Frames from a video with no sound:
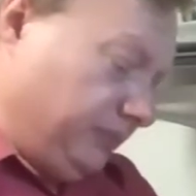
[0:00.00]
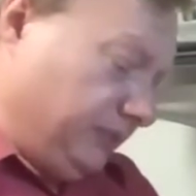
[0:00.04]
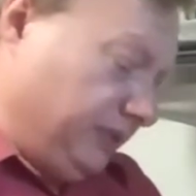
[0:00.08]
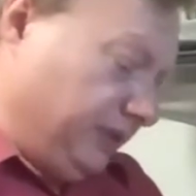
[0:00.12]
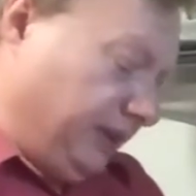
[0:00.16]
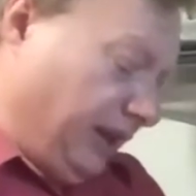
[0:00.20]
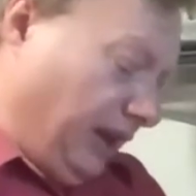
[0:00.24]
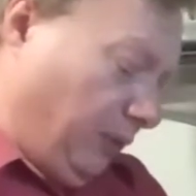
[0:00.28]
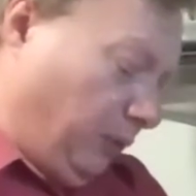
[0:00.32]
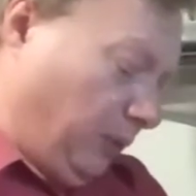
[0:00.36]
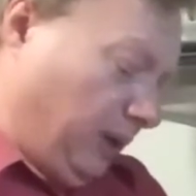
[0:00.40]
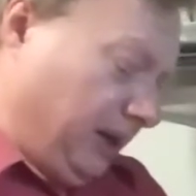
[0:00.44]

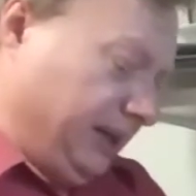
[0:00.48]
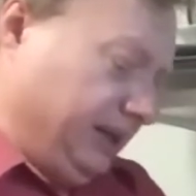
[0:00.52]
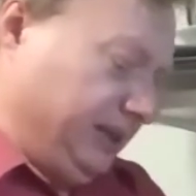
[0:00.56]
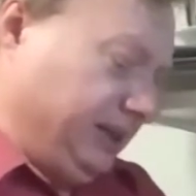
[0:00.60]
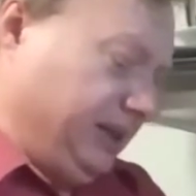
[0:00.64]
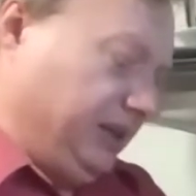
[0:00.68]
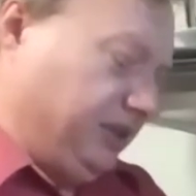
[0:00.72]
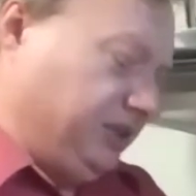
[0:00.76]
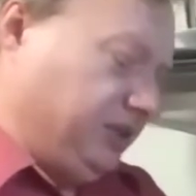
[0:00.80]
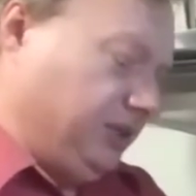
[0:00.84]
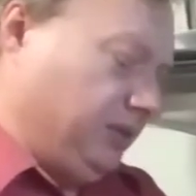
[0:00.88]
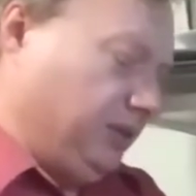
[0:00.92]
Now, what I
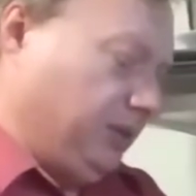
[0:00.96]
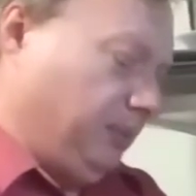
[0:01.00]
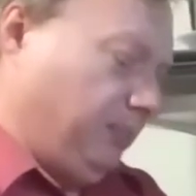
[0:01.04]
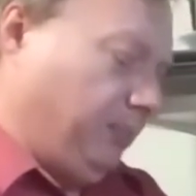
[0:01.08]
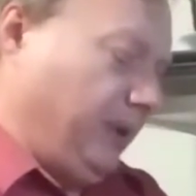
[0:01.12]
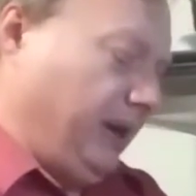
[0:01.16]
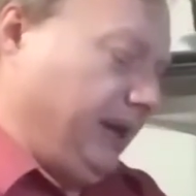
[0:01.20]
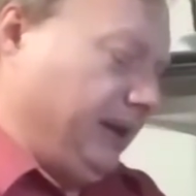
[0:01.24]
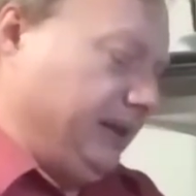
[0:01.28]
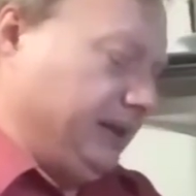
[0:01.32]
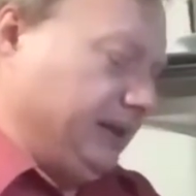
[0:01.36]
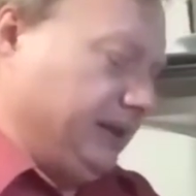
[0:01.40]
did to the
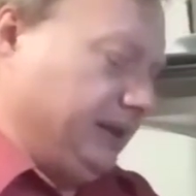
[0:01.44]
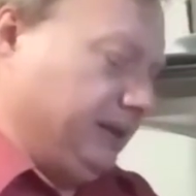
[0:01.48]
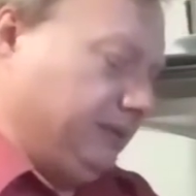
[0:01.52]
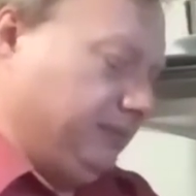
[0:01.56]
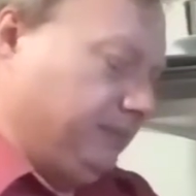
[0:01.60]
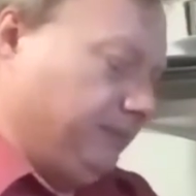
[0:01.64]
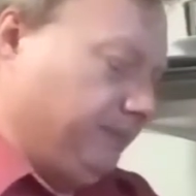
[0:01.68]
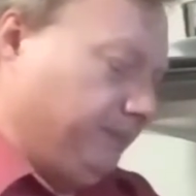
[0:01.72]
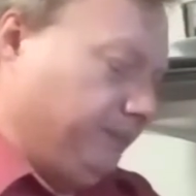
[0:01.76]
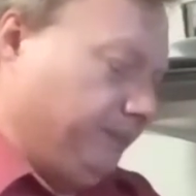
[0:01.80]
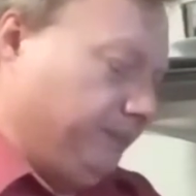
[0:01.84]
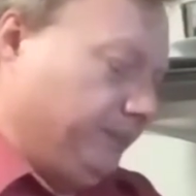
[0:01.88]
pan
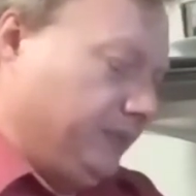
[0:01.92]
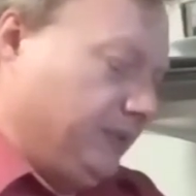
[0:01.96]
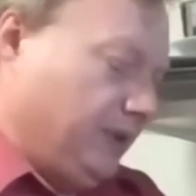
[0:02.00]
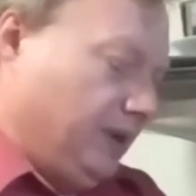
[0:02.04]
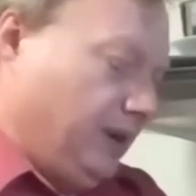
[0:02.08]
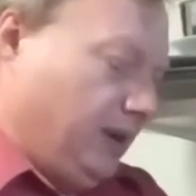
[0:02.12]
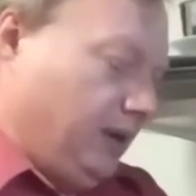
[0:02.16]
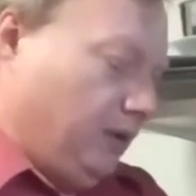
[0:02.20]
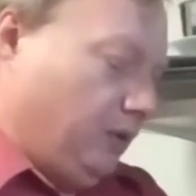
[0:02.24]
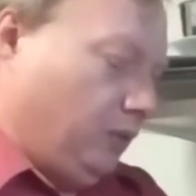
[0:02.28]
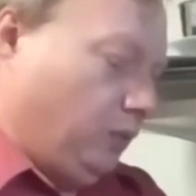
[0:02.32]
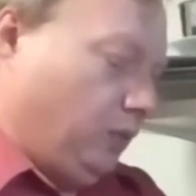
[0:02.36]

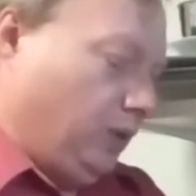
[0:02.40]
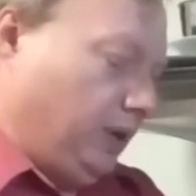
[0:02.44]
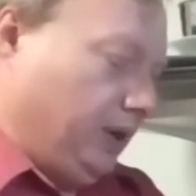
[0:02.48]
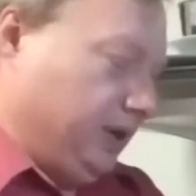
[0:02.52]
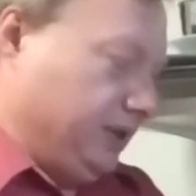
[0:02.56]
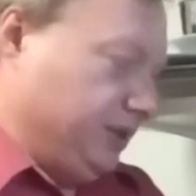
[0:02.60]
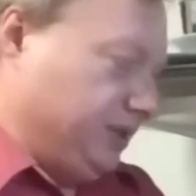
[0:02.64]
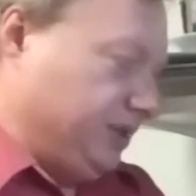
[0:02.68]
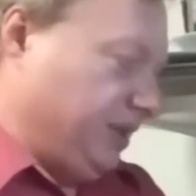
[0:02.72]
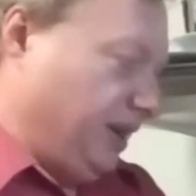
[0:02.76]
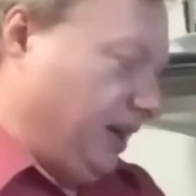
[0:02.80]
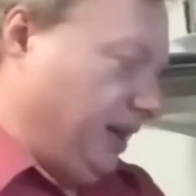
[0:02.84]

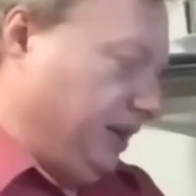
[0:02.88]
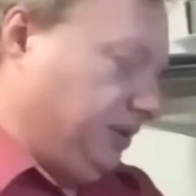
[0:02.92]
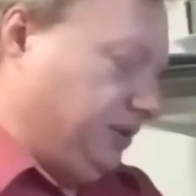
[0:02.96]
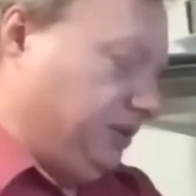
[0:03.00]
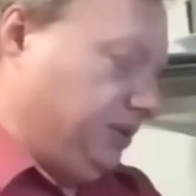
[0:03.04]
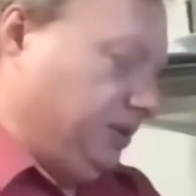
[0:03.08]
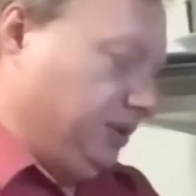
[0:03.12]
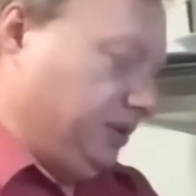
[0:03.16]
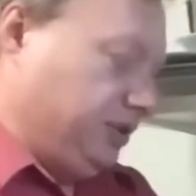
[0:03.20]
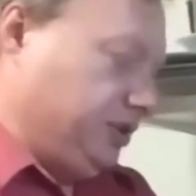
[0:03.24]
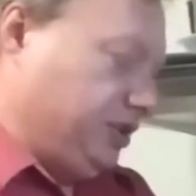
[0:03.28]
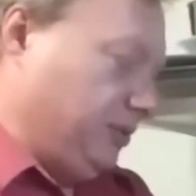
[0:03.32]
was I
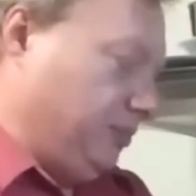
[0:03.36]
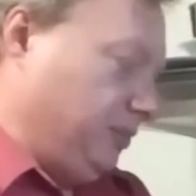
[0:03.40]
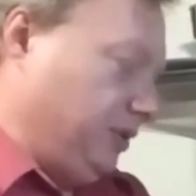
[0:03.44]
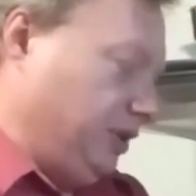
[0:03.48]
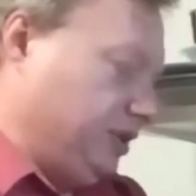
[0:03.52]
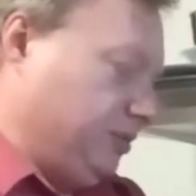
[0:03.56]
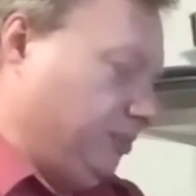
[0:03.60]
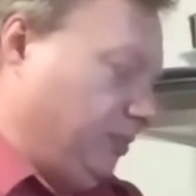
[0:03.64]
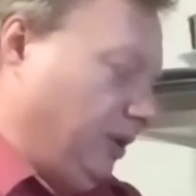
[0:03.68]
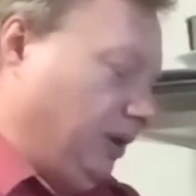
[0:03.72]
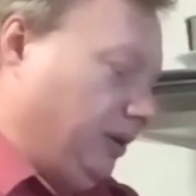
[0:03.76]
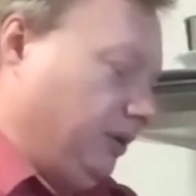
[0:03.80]
took some of
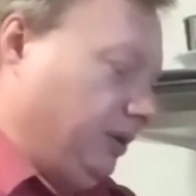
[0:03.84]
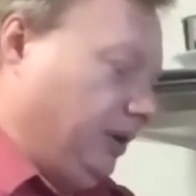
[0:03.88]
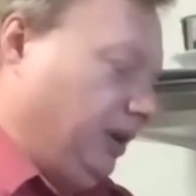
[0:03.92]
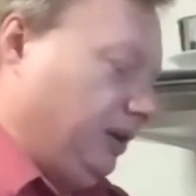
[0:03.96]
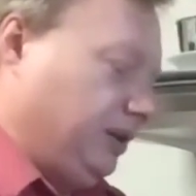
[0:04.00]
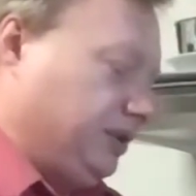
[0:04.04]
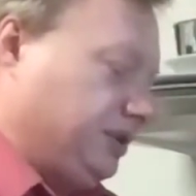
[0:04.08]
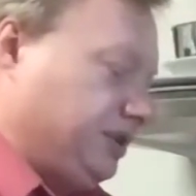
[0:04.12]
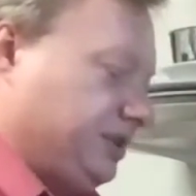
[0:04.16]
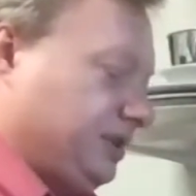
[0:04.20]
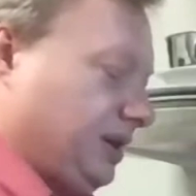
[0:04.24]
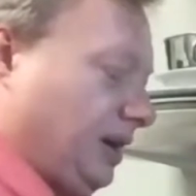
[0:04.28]
this marinara
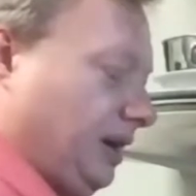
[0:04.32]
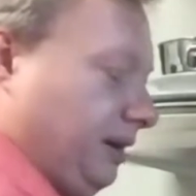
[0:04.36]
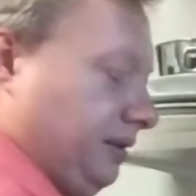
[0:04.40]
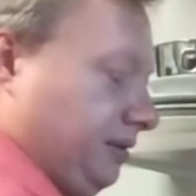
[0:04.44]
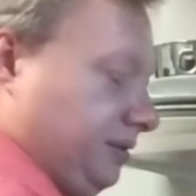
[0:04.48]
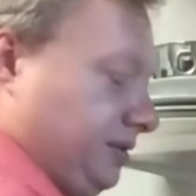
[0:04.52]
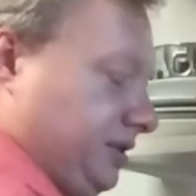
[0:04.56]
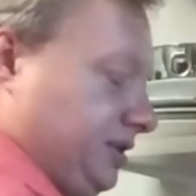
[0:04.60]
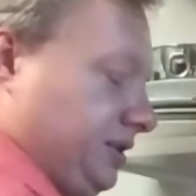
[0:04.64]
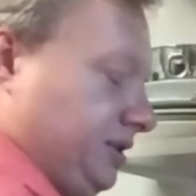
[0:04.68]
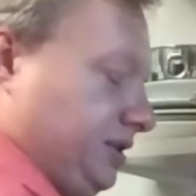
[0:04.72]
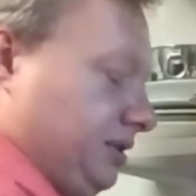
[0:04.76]

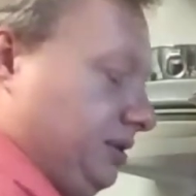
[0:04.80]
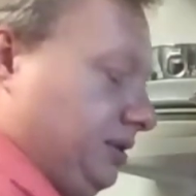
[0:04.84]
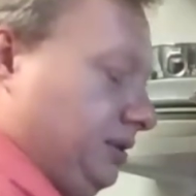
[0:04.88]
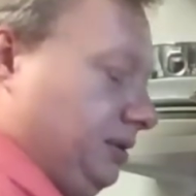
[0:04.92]
sauce